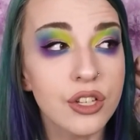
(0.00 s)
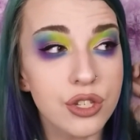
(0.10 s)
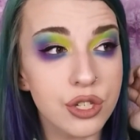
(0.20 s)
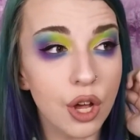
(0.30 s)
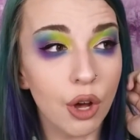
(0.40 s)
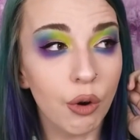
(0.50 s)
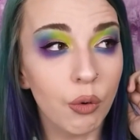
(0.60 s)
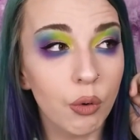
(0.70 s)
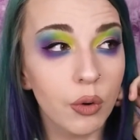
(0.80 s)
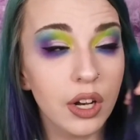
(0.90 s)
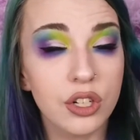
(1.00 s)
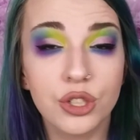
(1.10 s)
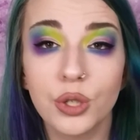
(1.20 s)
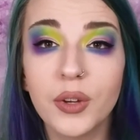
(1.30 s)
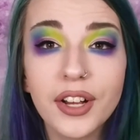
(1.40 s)
So
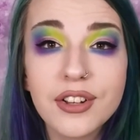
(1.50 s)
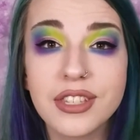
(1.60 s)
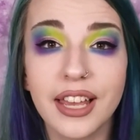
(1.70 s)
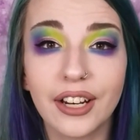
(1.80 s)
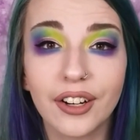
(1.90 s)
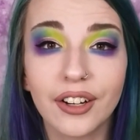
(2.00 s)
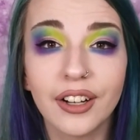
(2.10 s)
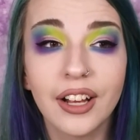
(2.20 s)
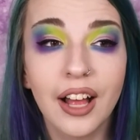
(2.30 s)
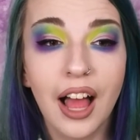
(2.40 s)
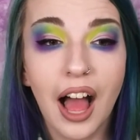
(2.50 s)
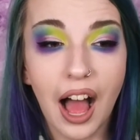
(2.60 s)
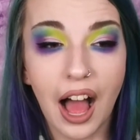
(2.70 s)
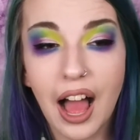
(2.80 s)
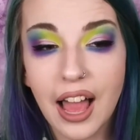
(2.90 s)
2 years later,
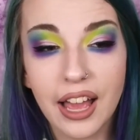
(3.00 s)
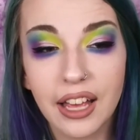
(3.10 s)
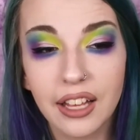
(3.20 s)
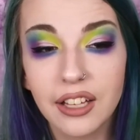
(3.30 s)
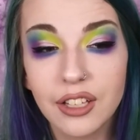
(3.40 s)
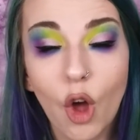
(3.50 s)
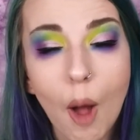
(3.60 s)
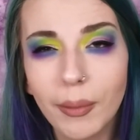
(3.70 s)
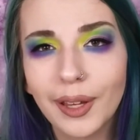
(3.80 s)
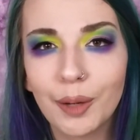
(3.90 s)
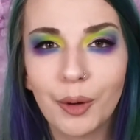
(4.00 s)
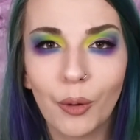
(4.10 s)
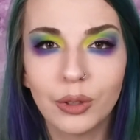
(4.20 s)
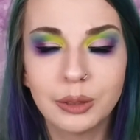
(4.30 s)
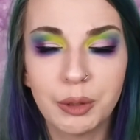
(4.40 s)
I know I'm a little bit
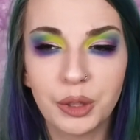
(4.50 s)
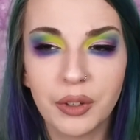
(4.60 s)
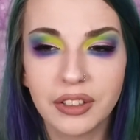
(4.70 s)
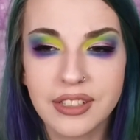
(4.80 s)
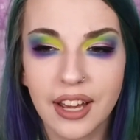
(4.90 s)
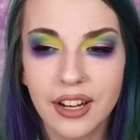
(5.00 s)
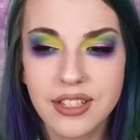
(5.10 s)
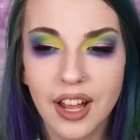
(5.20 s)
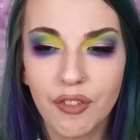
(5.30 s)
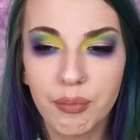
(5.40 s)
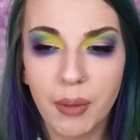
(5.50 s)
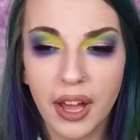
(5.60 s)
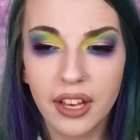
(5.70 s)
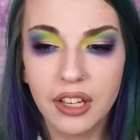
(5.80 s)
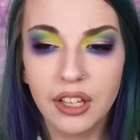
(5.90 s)
old to be doing this kind of stuff,
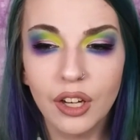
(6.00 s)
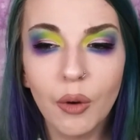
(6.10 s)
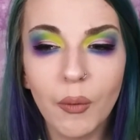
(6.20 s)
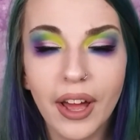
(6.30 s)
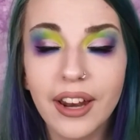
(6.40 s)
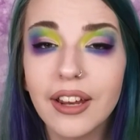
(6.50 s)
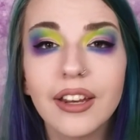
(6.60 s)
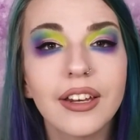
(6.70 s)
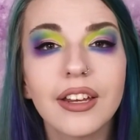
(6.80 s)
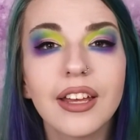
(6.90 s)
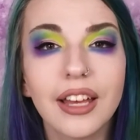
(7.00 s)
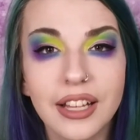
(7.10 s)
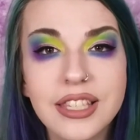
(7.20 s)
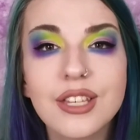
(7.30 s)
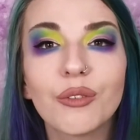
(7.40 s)
but you know what?
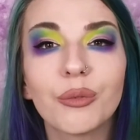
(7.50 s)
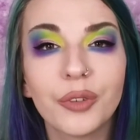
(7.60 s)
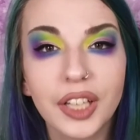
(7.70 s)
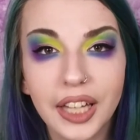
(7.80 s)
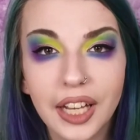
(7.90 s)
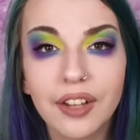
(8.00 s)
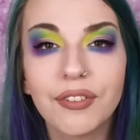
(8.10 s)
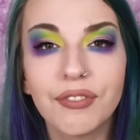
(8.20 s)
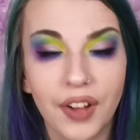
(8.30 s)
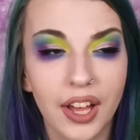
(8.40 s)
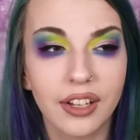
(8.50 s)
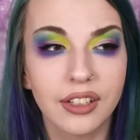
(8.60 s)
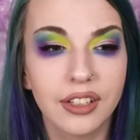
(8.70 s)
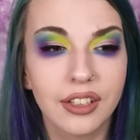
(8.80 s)
It's really fun.